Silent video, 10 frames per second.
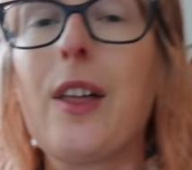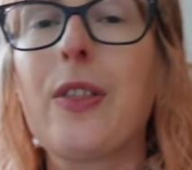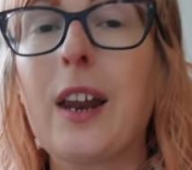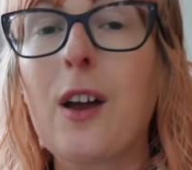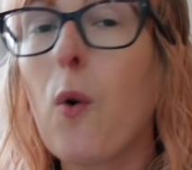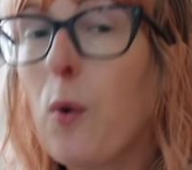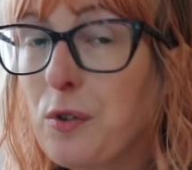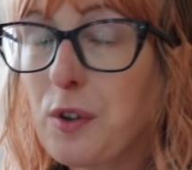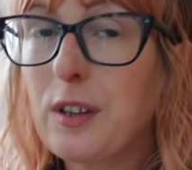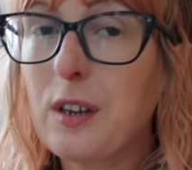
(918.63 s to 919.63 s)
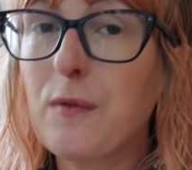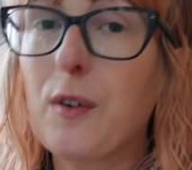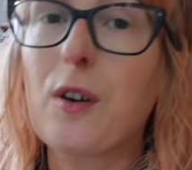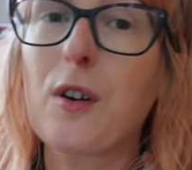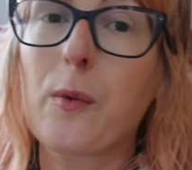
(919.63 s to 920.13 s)
Then I also did a
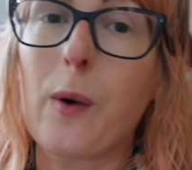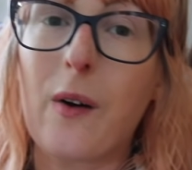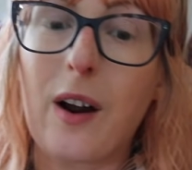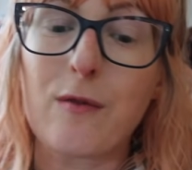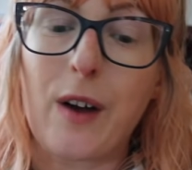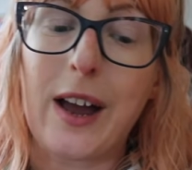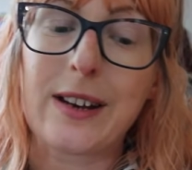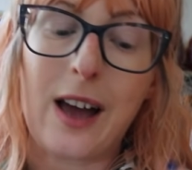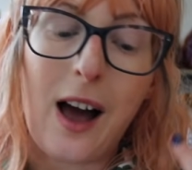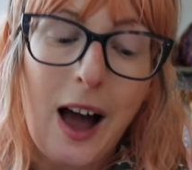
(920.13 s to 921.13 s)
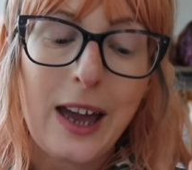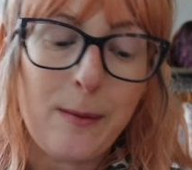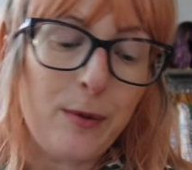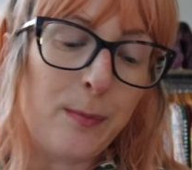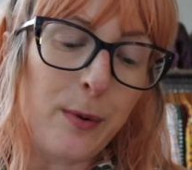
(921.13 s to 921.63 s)
vlog where I read
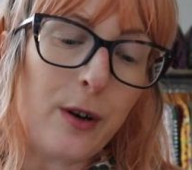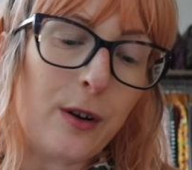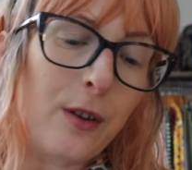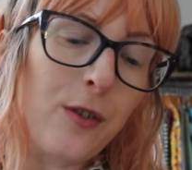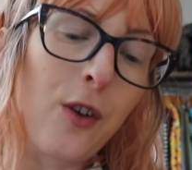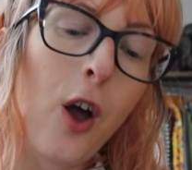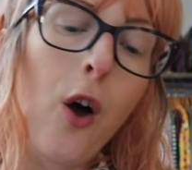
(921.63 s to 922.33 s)
hyped books.